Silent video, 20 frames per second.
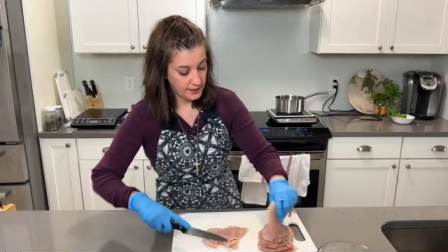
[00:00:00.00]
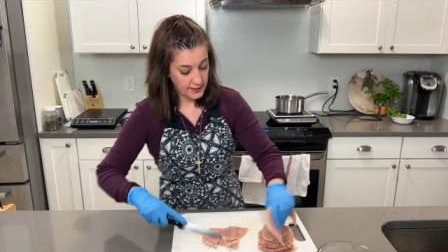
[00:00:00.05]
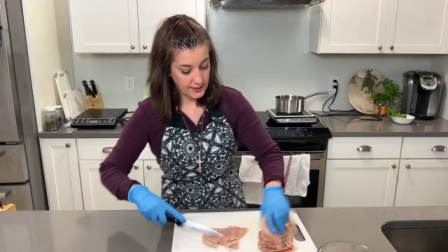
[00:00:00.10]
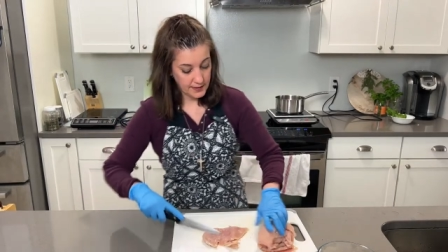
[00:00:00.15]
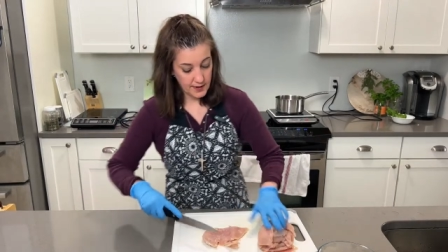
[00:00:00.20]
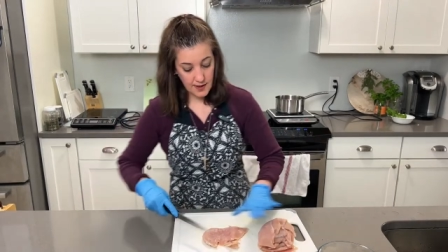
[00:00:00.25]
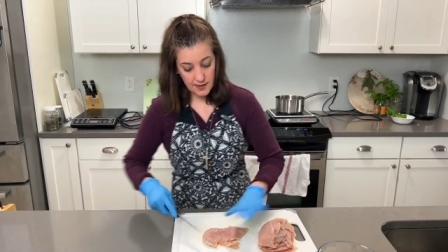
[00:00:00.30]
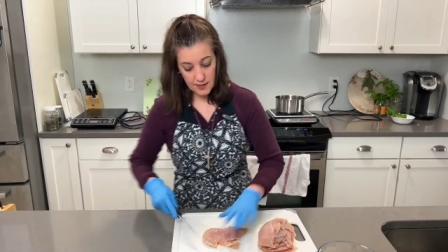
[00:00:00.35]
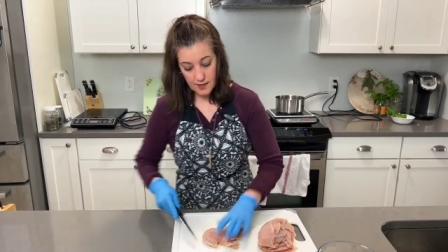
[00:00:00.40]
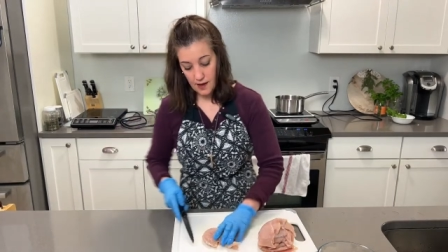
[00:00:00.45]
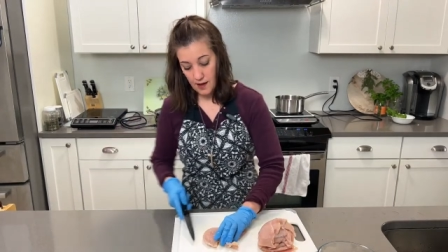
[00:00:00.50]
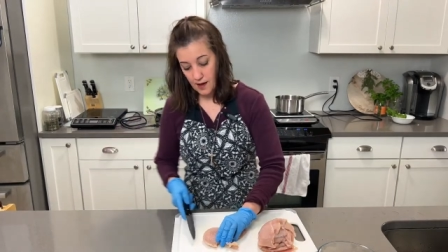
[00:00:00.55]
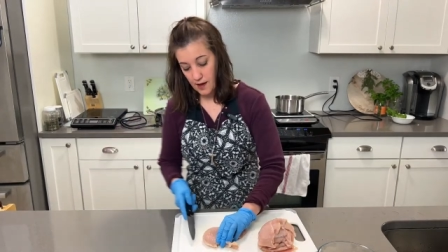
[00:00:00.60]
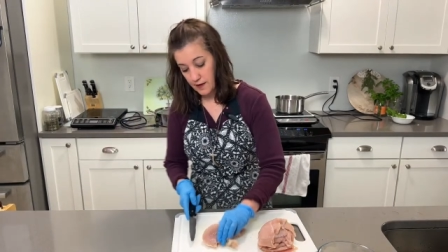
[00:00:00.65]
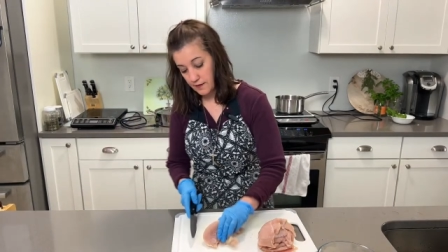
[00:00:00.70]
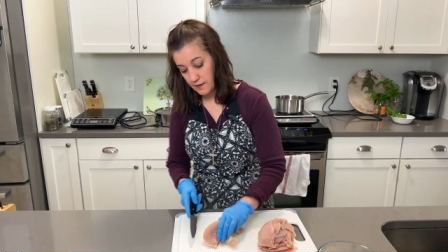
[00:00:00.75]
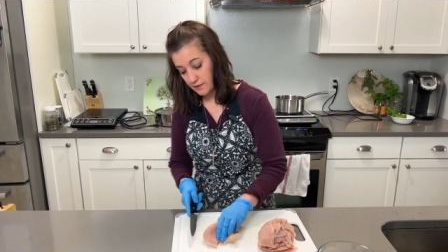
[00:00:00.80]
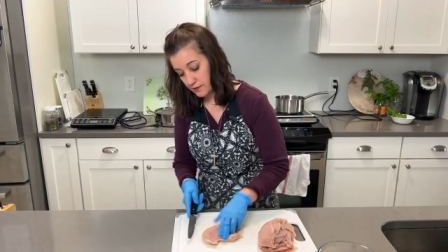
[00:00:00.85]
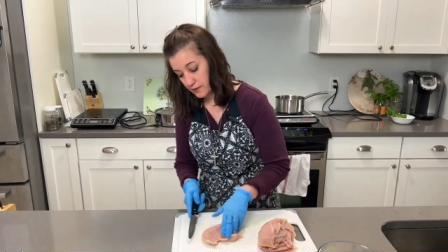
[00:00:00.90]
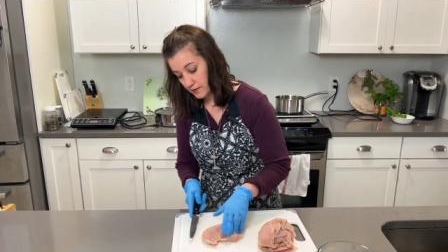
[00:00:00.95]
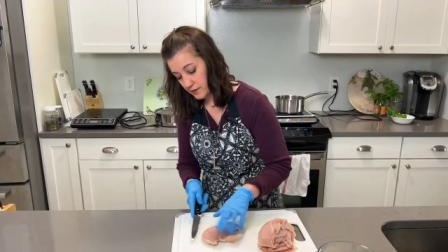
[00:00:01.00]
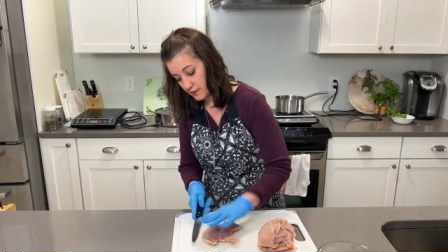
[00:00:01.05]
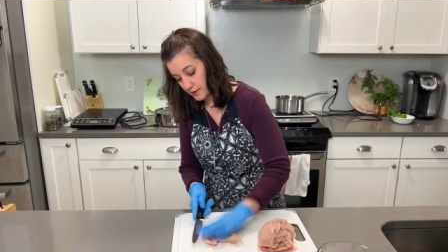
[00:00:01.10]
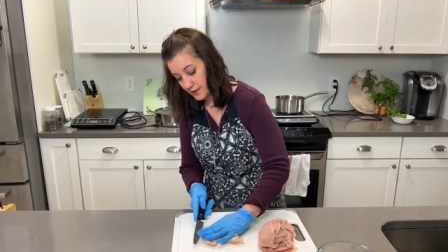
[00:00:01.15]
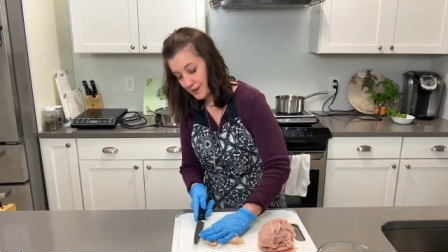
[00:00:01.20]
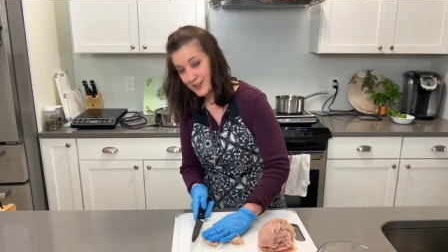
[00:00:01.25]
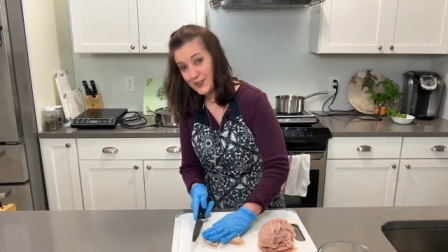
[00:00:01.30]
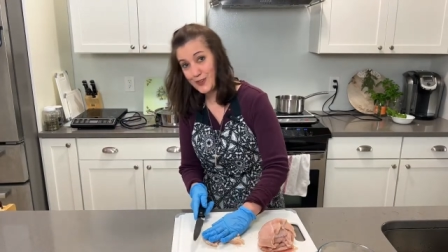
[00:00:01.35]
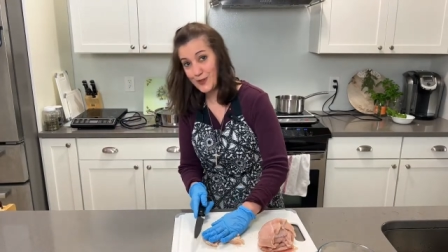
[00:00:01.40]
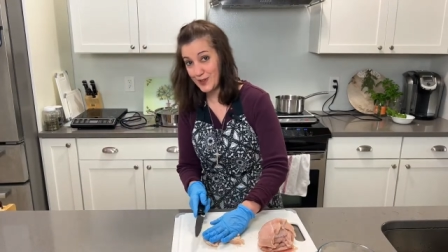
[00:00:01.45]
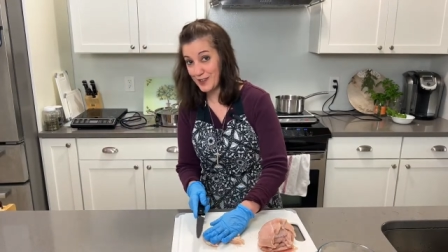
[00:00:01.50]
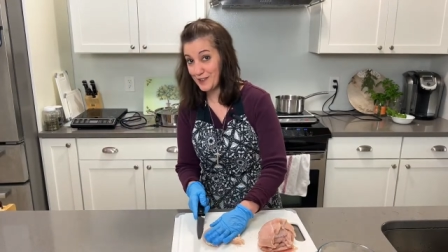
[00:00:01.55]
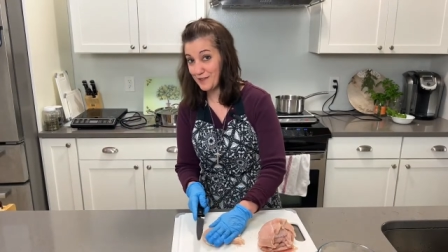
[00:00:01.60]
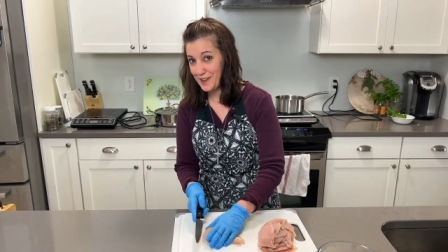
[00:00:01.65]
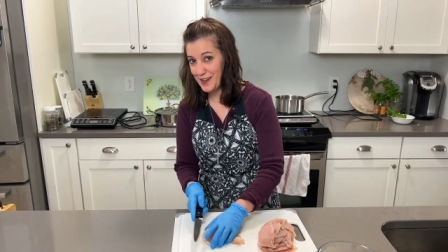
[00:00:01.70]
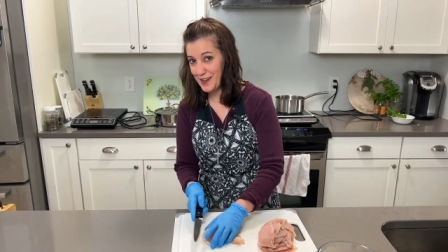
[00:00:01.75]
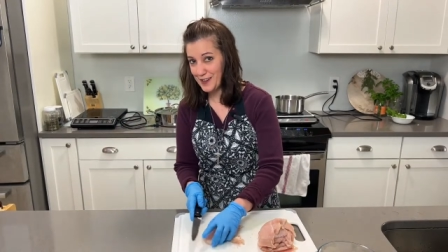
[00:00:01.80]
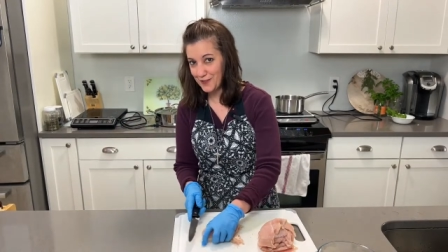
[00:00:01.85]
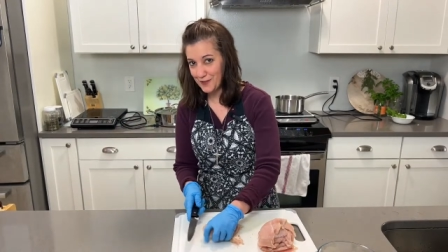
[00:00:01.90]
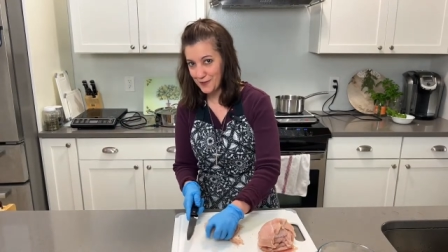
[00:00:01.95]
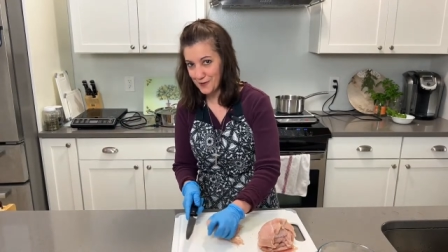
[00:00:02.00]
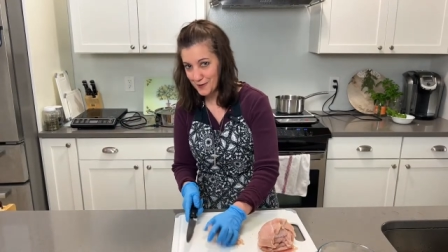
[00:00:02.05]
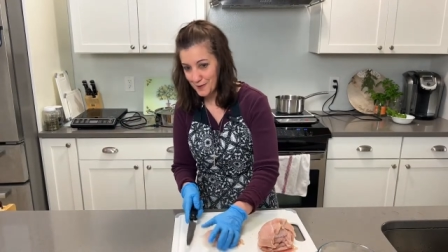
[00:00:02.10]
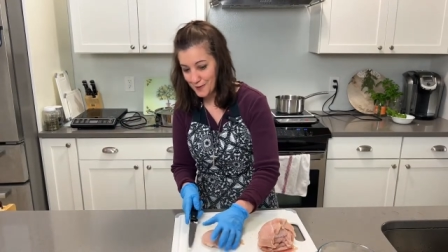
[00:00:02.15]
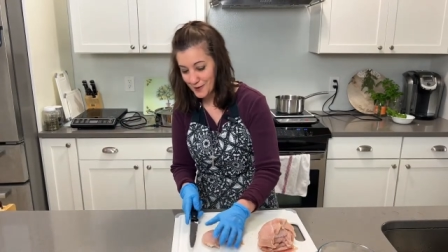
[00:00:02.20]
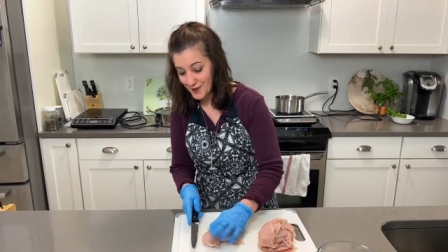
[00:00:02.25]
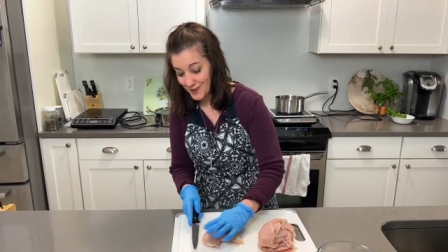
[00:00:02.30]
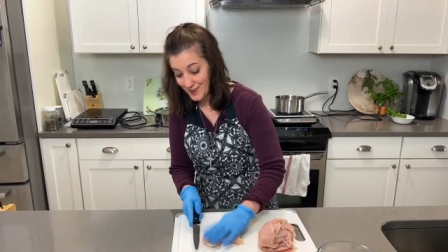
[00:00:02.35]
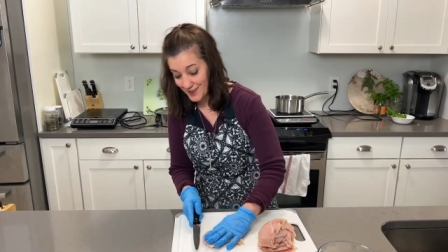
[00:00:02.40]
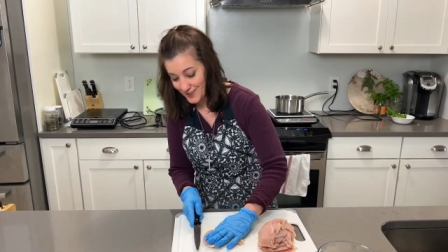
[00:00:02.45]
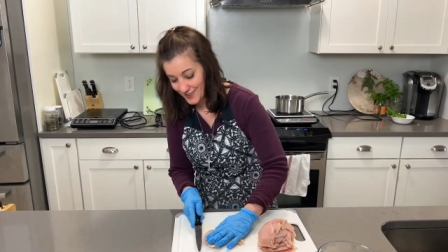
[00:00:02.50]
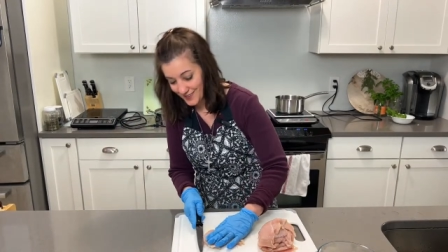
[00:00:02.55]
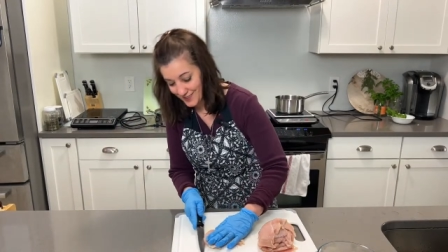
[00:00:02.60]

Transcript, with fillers: it's not live, you can fast forward